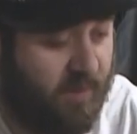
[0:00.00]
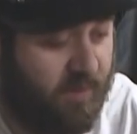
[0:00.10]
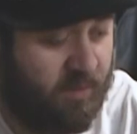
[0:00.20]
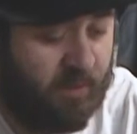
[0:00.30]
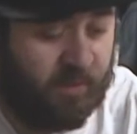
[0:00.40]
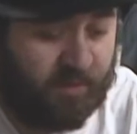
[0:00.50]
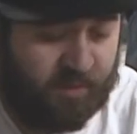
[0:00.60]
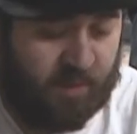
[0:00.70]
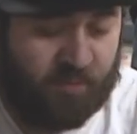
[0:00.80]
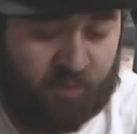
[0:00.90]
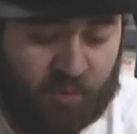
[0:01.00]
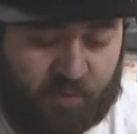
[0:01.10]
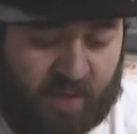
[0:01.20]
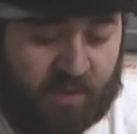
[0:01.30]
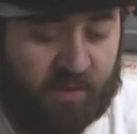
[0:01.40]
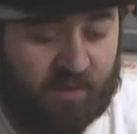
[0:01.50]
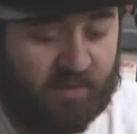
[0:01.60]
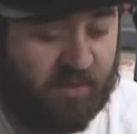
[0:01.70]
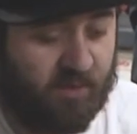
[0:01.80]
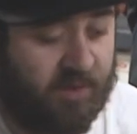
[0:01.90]
You know, it goes back to the
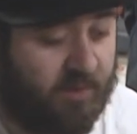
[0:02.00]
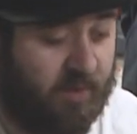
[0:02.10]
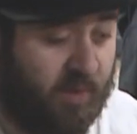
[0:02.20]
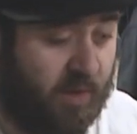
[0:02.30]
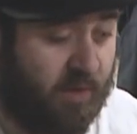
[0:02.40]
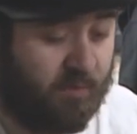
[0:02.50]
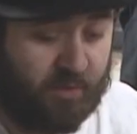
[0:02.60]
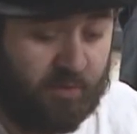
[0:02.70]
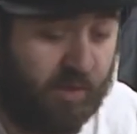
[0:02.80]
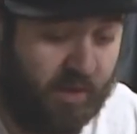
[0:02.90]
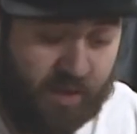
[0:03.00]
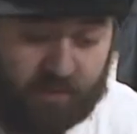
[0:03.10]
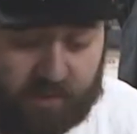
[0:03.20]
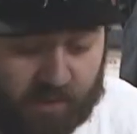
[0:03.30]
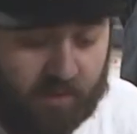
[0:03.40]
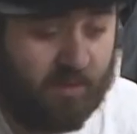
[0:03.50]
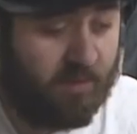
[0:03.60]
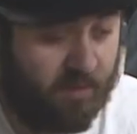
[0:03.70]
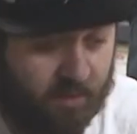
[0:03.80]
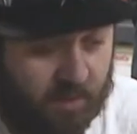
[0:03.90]
symmetry part where you want everything
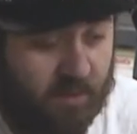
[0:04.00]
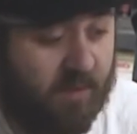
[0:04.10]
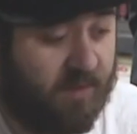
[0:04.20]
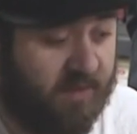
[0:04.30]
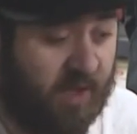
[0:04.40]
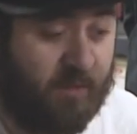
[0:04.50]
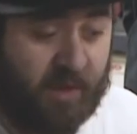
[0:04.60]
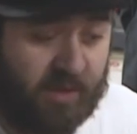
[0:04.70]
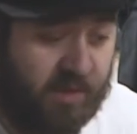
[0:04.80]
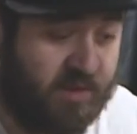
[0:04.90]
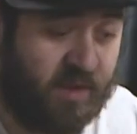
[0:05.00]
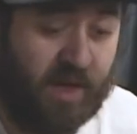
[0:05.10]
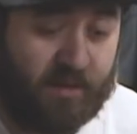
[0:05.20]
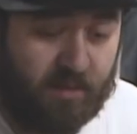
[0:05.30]
the same on each side,